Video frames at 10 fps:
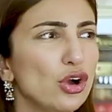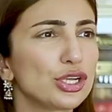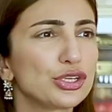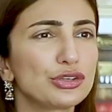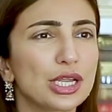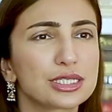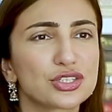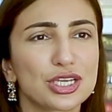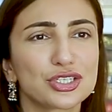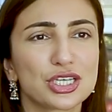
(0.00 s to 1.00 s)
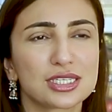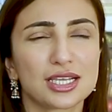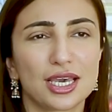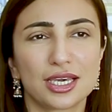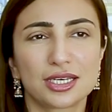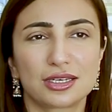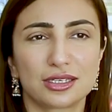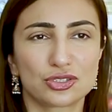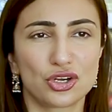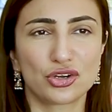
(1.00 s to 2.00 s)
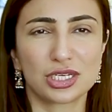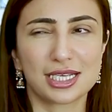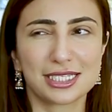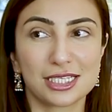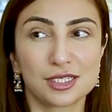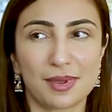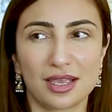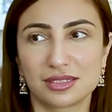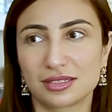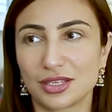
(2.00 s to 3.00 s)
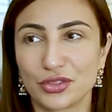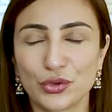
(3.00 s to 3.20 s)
gone into like strange things like genres like suspense and